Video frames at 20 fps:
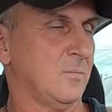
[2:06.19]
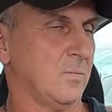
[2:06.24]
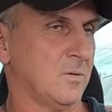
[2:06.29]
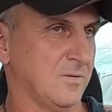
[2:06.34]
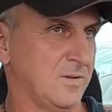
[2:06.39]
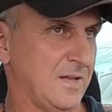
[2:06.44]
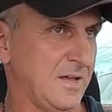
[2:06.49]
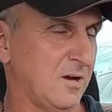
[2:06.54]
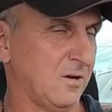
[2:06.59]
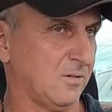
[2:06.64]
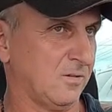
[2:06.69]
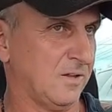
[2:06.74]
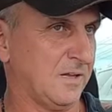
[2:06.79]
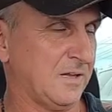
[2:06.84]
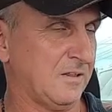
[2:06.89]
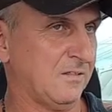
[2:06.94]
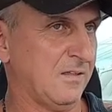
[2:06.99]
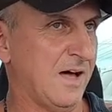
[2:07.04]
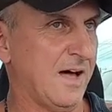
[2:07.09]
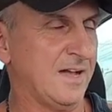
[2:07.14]
where the Elk
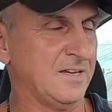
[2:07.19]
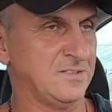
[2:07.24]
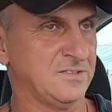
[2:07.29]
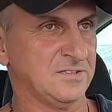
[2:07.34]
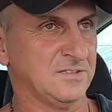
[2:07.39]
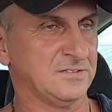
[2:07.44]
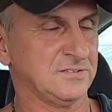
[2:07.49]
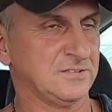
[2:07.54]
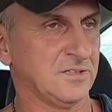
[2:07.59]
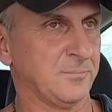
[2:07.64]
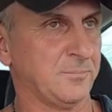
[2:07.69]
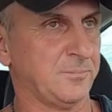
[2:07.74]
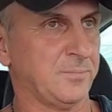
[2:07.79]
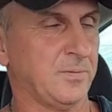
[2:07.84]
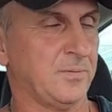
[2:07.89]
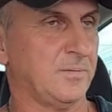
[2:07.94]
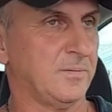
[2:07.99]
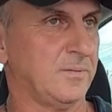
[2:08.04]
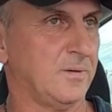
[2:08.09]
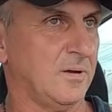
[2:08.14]
Lake Lodge is up
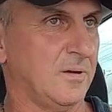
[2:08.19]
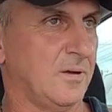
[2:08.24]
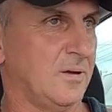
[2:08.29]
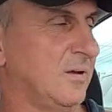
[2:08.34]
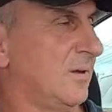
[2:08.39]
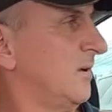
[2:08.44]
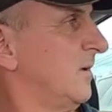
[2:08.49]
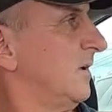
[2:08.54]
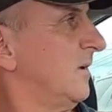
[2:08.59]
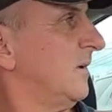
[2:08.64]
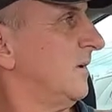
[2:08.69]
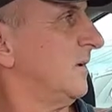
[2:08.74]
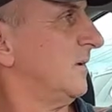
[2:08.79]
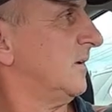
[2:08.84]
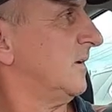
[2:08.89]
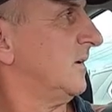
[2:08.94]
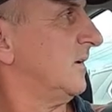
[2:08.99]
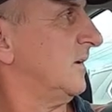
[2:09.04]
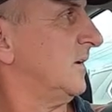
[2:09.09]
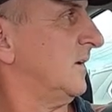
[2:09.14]

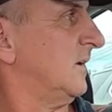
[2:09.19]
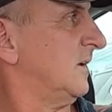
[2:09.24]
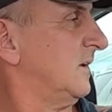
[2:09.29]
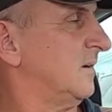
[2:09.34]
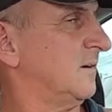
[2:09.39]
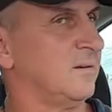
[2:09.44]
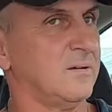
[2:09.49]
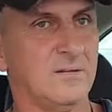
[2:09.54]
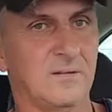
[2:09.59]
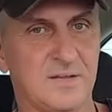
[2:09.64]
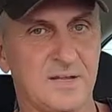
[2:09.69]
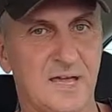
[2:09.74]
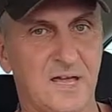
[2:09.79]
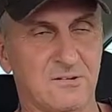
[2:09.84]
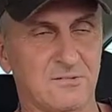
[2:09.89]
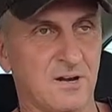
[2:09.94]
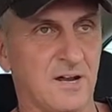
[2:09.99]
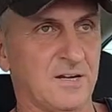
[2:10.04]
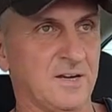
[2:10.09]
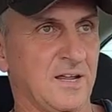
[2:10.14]
in the
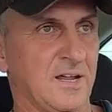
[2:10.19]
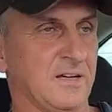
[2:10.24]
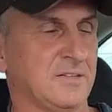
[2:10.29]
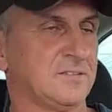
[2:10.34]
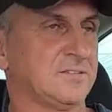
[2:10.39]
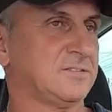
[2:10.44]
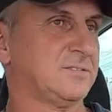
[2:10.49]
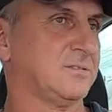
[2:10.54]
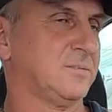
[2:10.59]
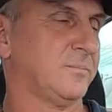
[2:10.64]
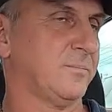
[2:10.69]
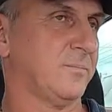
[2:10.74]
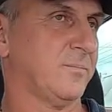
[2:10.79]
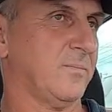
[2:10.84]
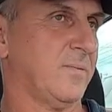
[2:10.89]
Adirondacks.